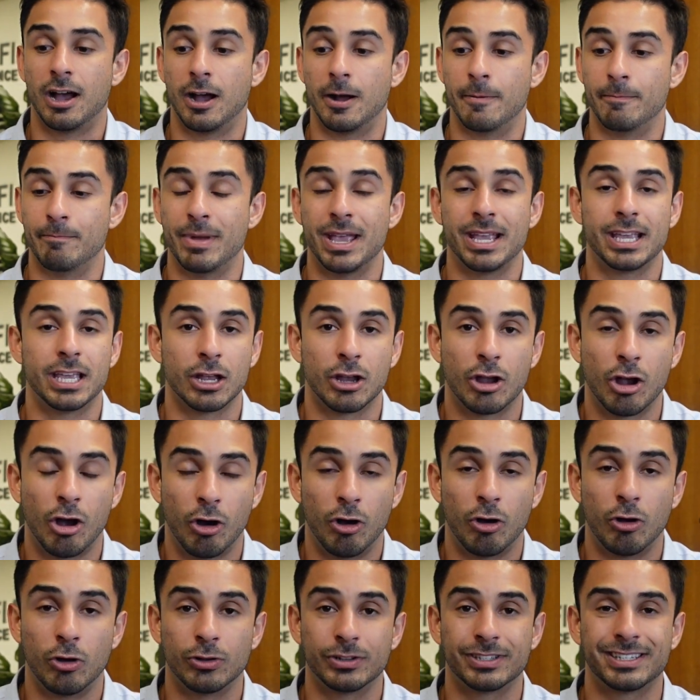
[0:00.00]
making
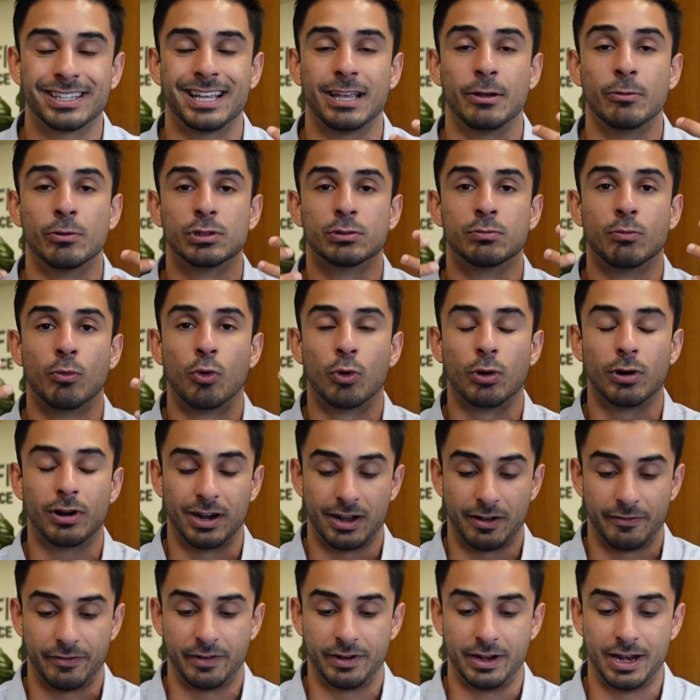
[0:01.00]
calls. It was more
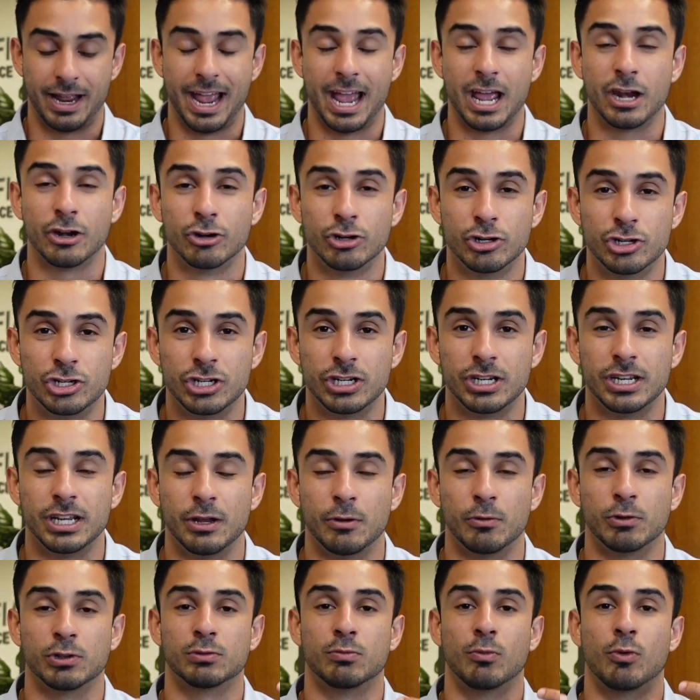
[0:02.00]
of an energy.
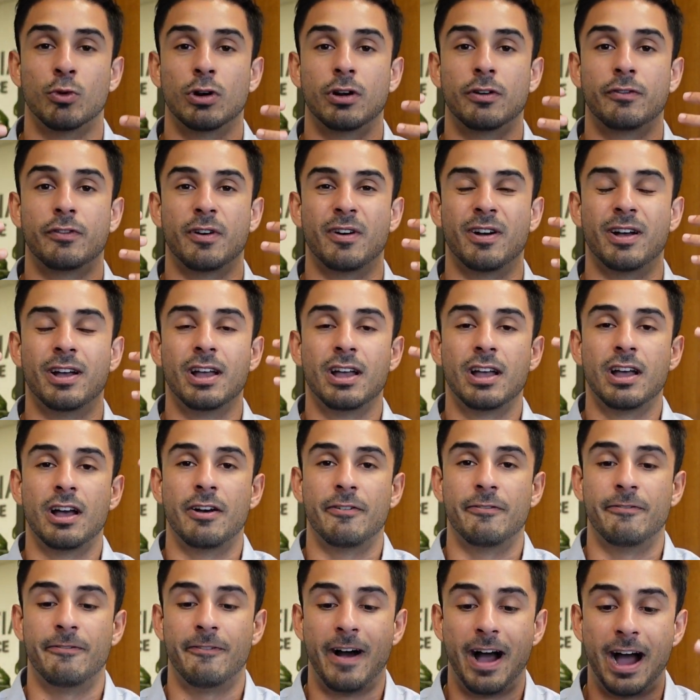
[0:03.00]
It was more of
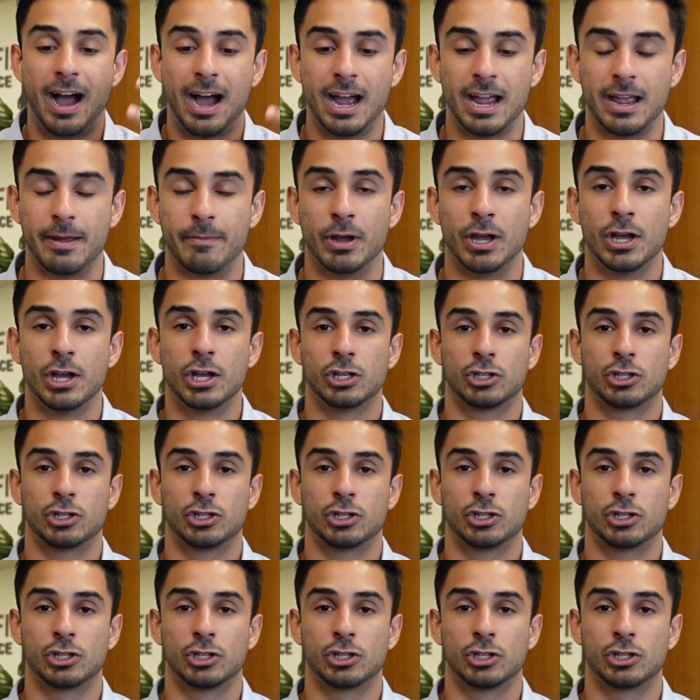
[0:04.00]
a vibe.